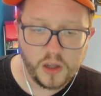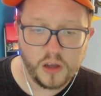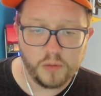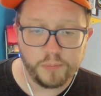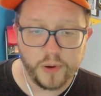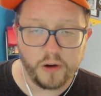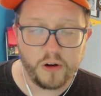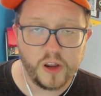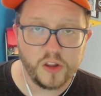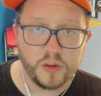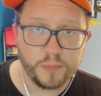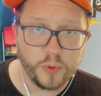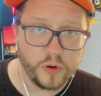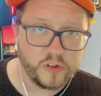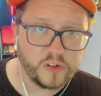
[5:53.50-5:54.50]
Bury in the
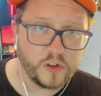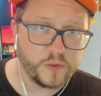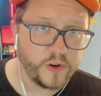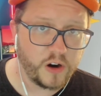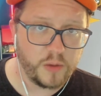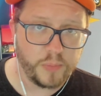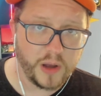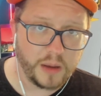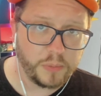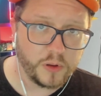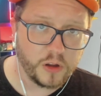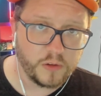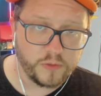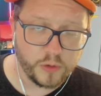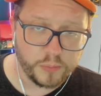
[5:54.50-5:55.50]
Books is very
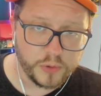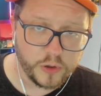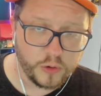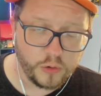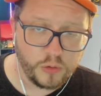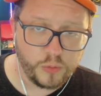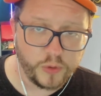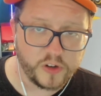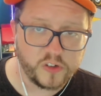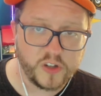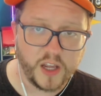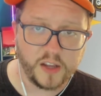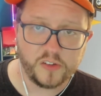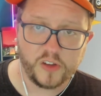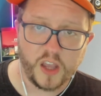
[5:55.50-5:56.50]
popular for blue, which
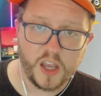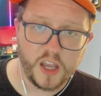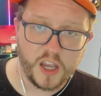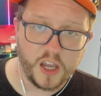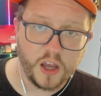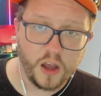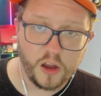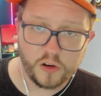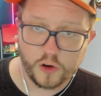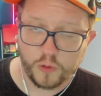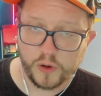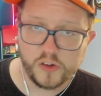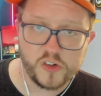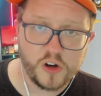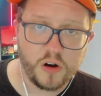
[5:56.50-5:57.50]
takes a
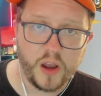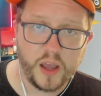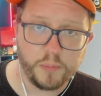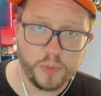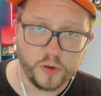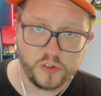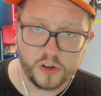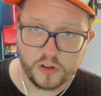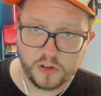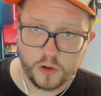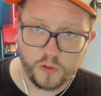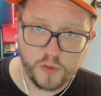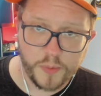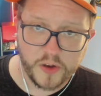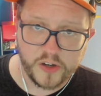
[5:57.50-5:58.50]
creature and puts it 2
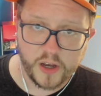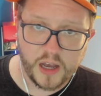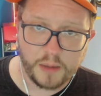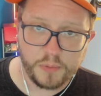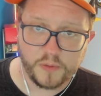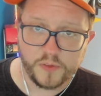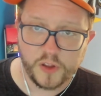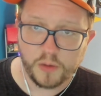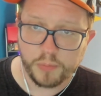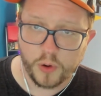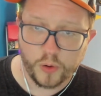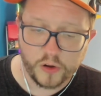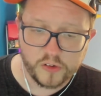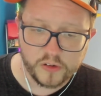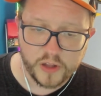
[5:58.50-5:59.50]
from the top of the
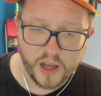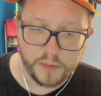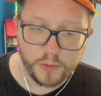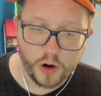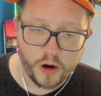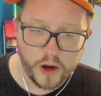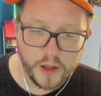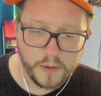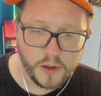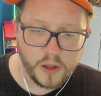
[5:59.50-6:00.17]
opponent's library.